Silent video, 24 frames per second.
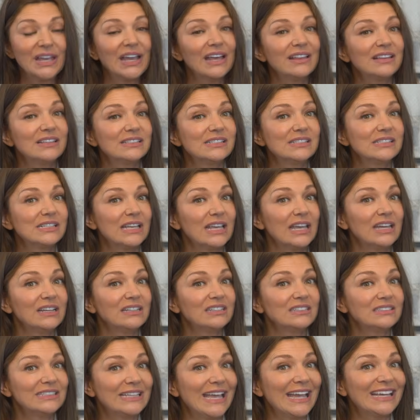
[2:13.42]
And this is a
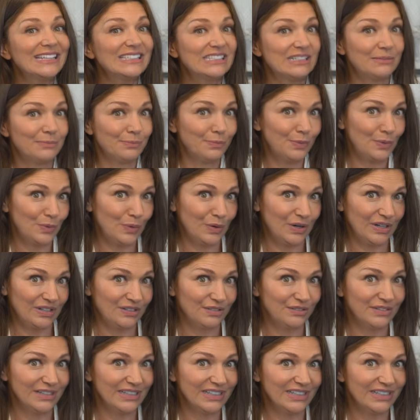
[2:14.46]
case in point,
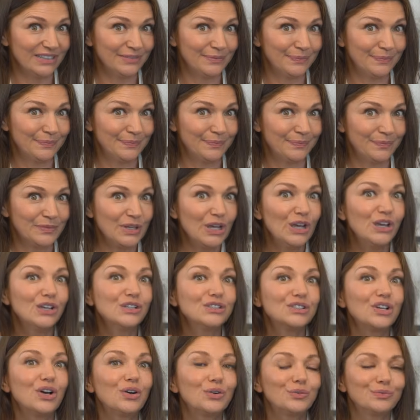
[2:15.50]
really.
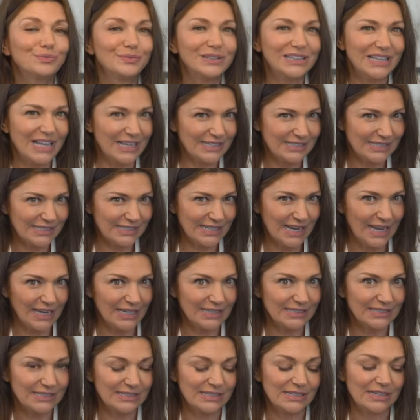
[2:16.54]
So let's
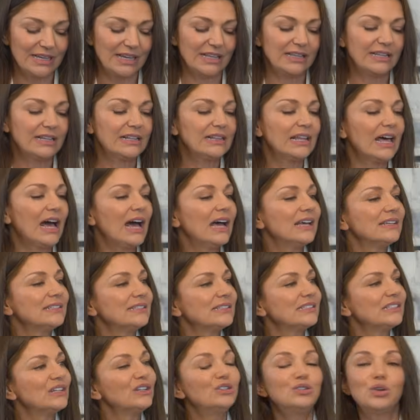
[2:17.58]
taste. In the
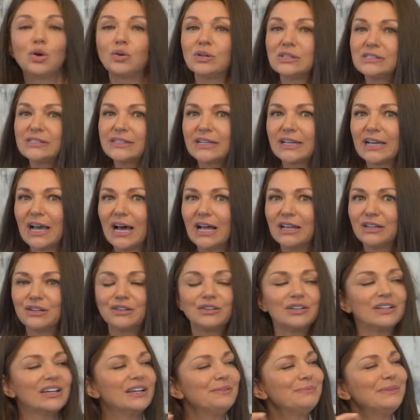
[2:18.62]
glass, notice the
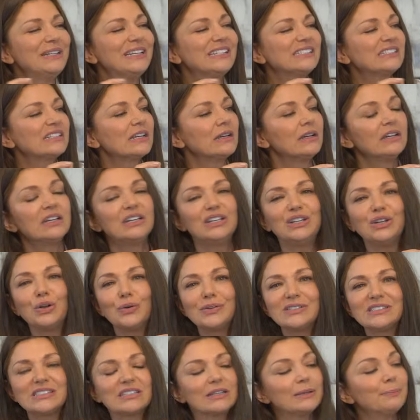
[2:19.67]
color. It's
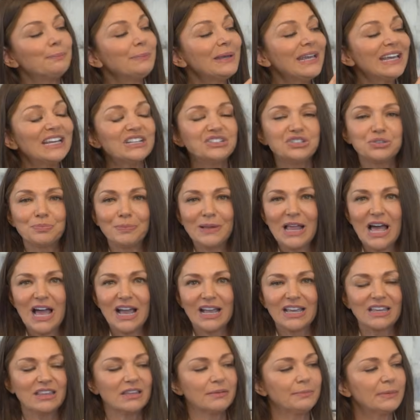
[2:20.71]
pitch
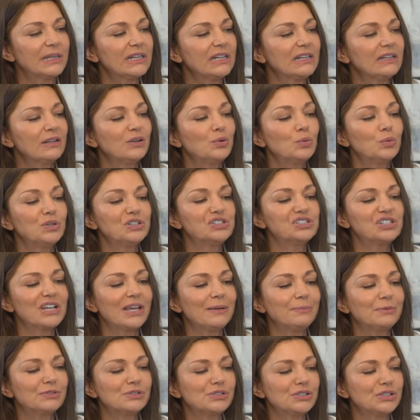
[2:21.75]
black in the middle, which
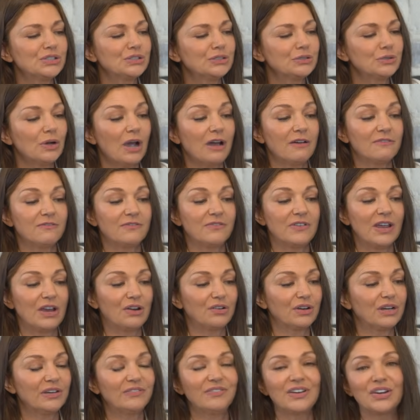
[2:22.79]
tapers to a
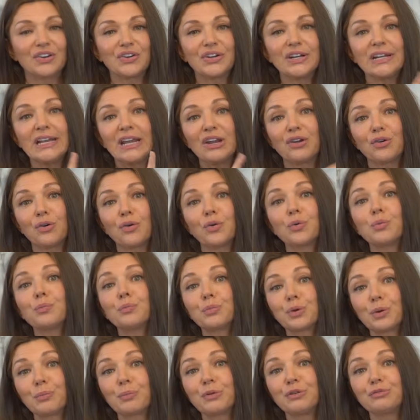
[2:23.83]
very, very narrow
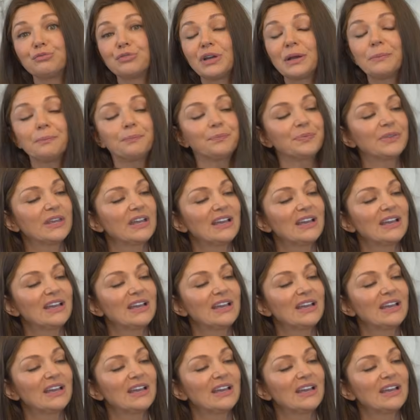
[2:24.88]
purple rim.